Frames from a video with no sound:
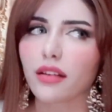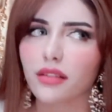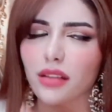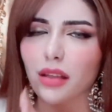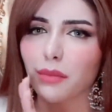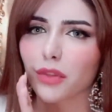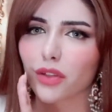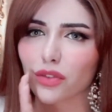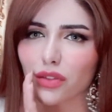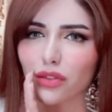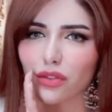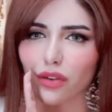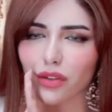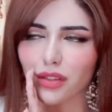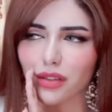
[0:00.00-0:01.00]
ask them their
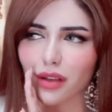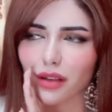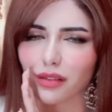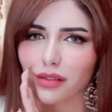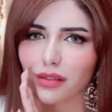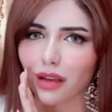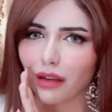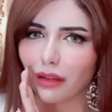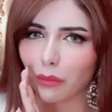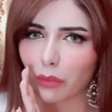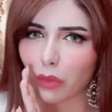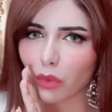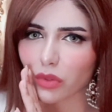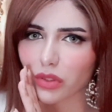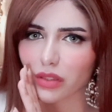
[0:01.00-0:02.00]
star sign. It's kind of
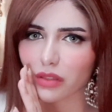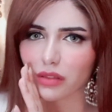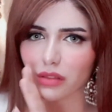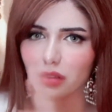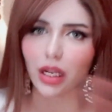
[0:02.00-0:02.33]
important.